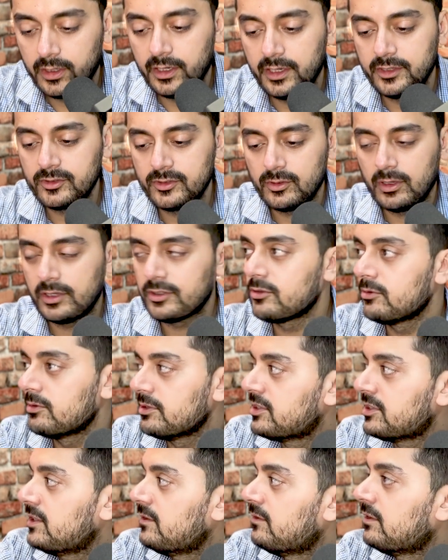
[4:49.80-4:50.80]
right, so I should
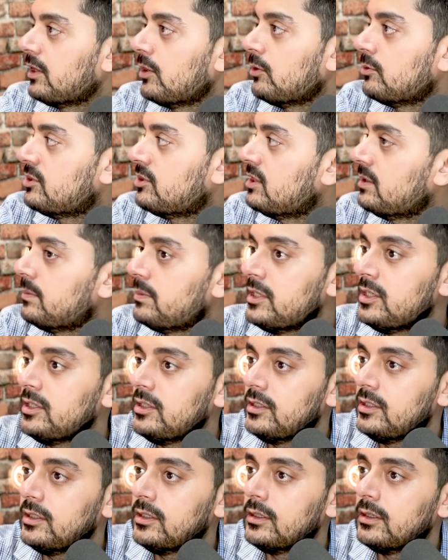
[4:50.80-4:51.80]
receive an
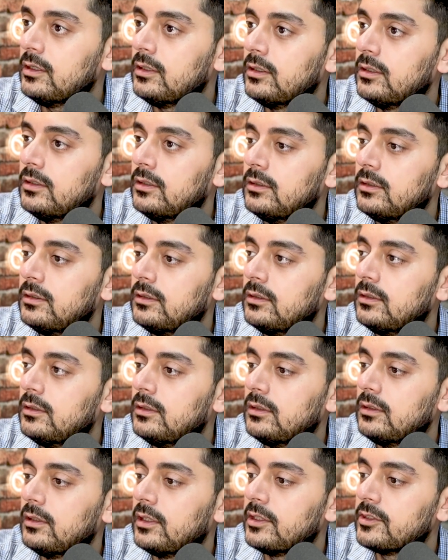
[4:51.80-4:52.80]
OTP.
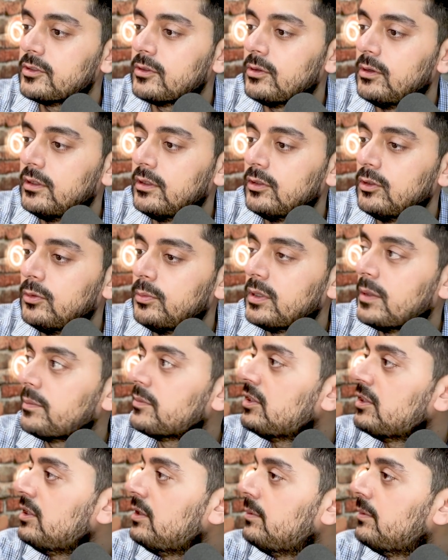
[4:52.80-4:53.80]
Let's go ahead and open
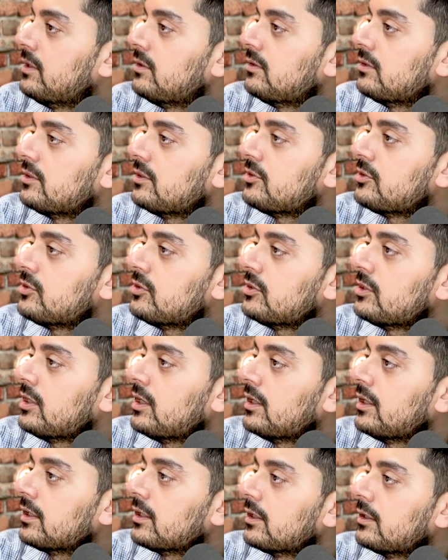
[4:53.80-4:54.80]
up the email and
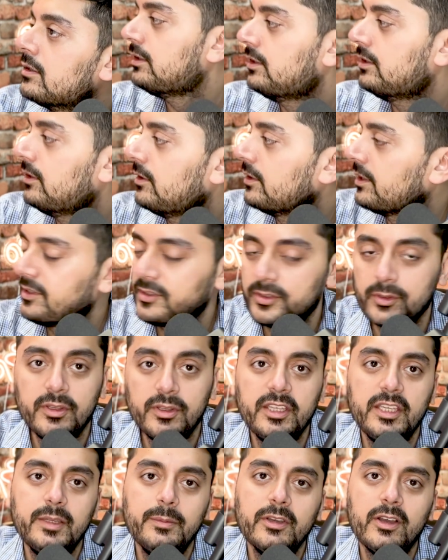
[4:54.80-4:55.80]
check. Okay, so
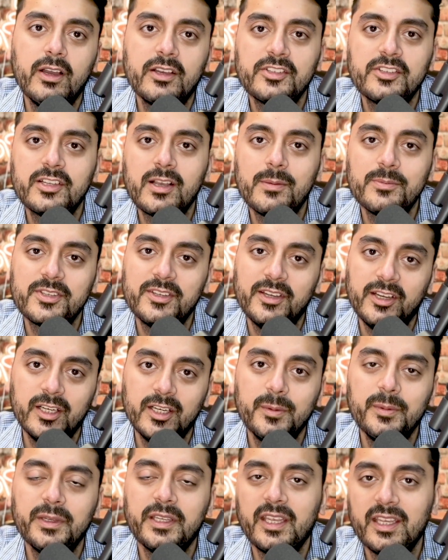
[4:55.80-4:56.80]
the email actually comes in
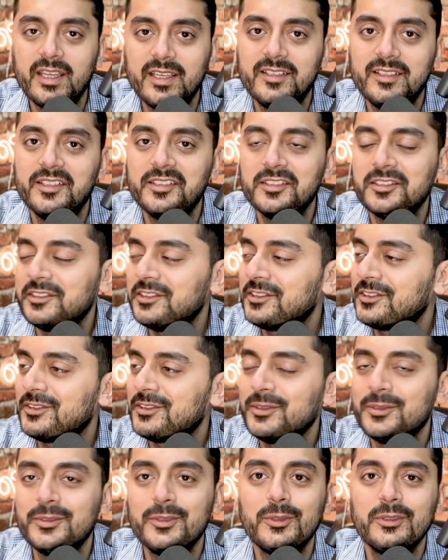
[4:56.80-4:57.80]
Arabic and English,
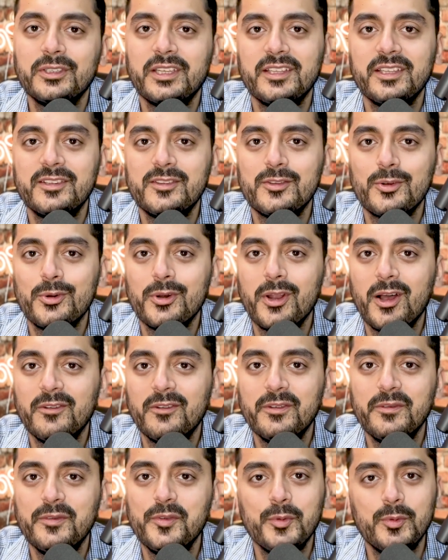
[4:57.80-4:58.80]
so don't get thrown
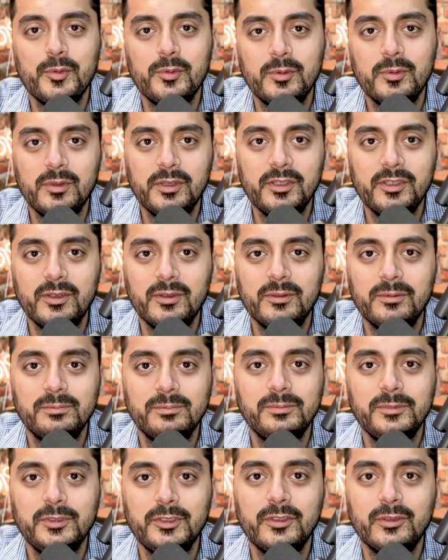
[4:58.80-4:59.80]
off if you
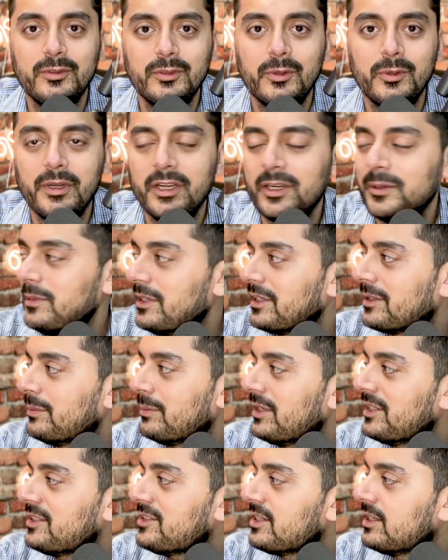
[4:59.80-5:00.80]
don't know Arabic.
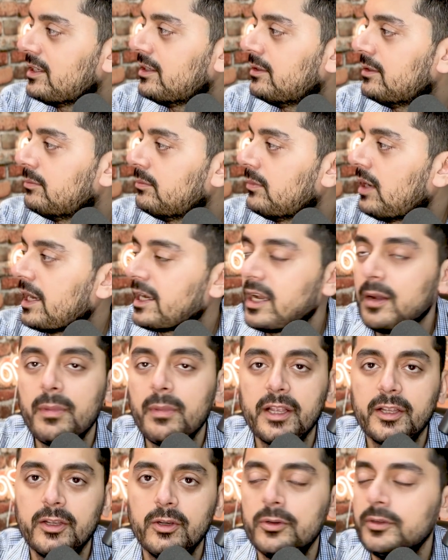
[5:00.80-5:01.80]
But I got
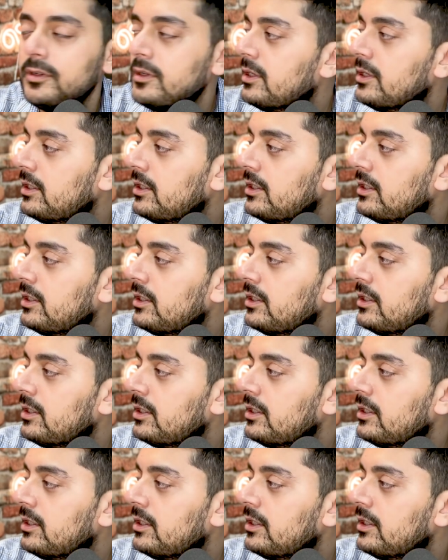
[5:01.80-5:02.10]
my code